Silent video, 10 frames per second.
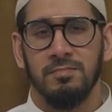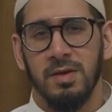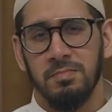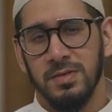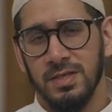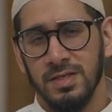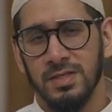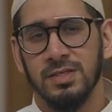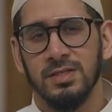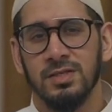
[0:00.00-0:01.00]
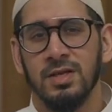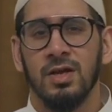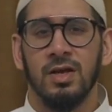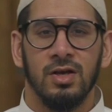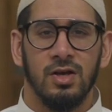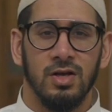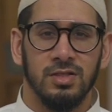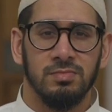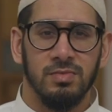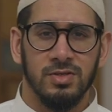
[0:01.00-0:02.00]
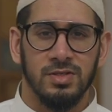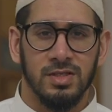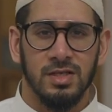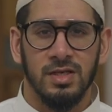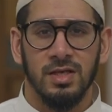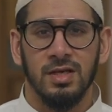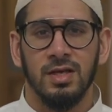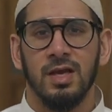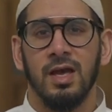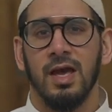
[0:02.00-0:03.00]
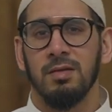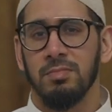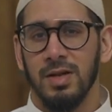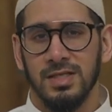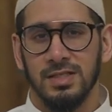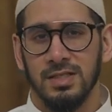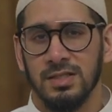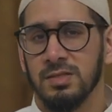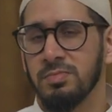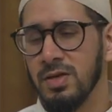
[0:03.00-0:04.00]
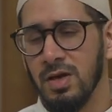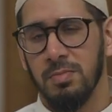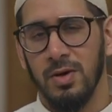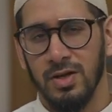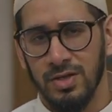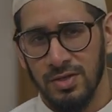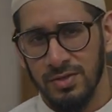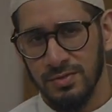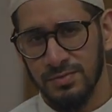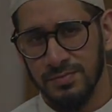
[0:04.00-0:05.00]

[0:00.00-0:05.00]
May peace, God's mercy, and blessings be upon you.